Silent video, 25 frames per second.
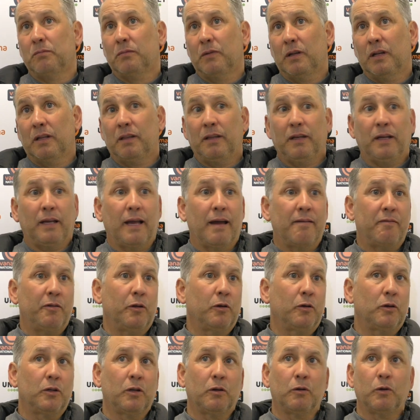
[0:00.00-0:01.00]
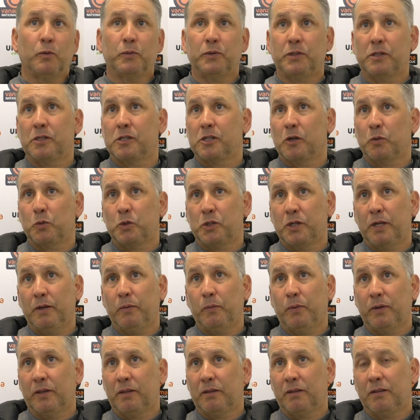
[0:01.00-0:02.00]
I think everyone can always associate
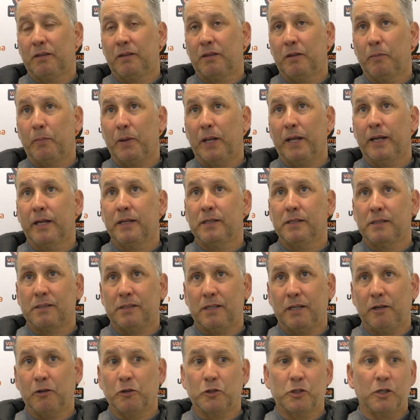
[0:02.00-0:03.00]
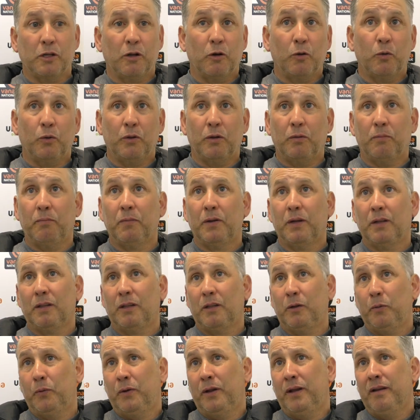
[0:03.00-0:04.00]
with the players. They got to know them.
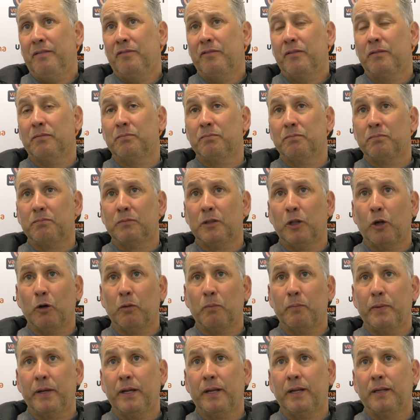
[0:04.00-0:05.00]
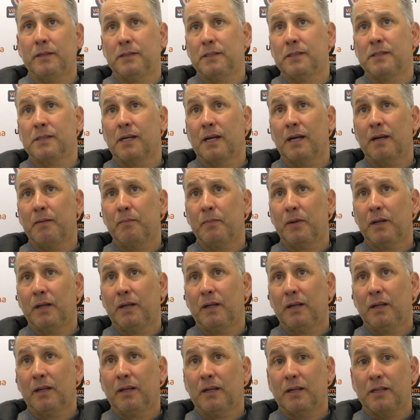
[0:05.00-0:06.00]
They were here for long periods of
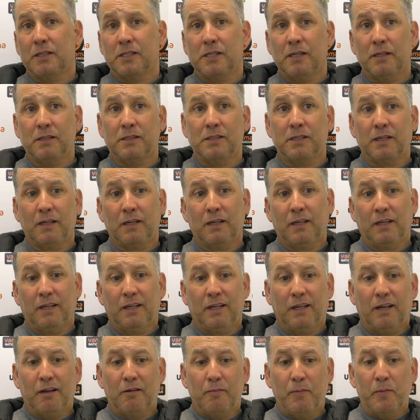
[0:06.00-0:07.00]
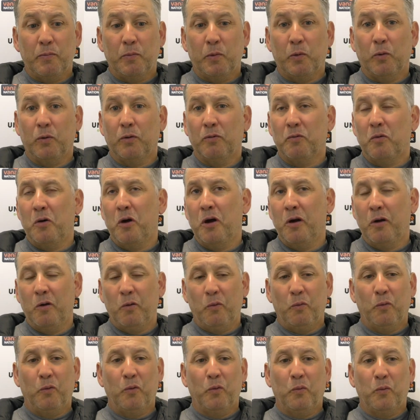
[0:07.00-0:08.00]
time. I remember
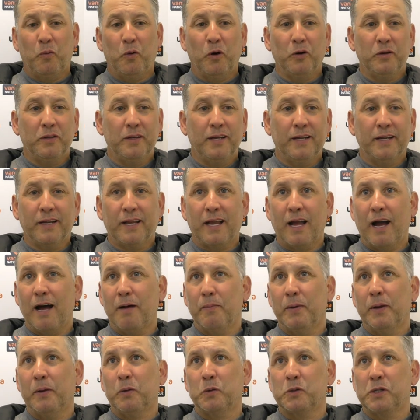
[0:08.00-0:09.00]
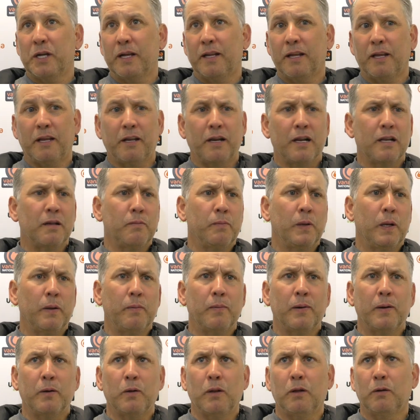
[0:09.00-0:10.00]
one year Carbeck was getting incredibly
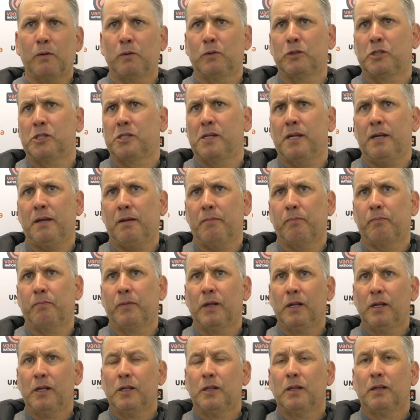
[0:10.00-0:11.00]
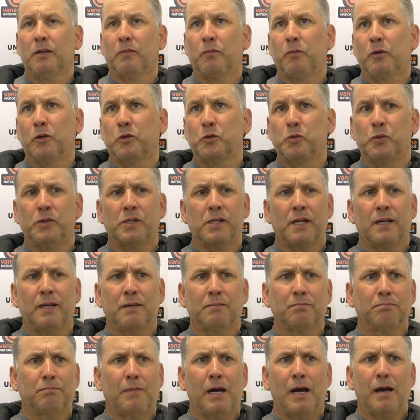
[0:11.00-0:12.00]
load of stick because we
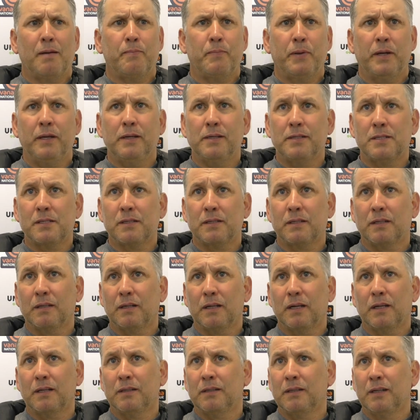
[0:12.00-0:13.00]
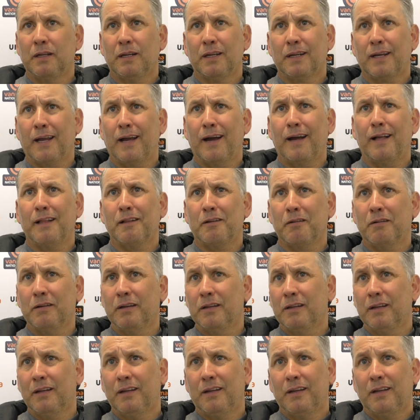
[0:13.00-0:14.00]
signed Mark Pearce and Carl
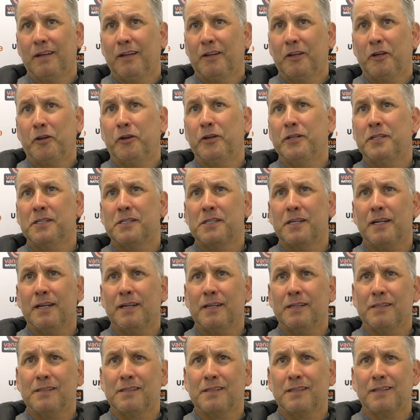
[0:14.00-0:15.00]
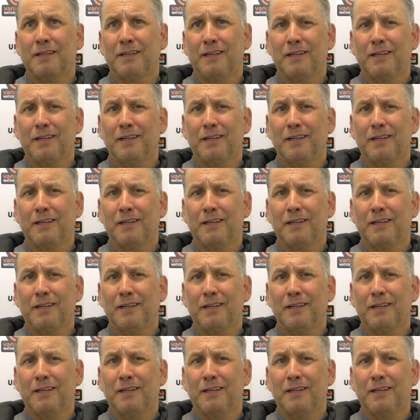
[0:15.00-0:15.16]
got criticised.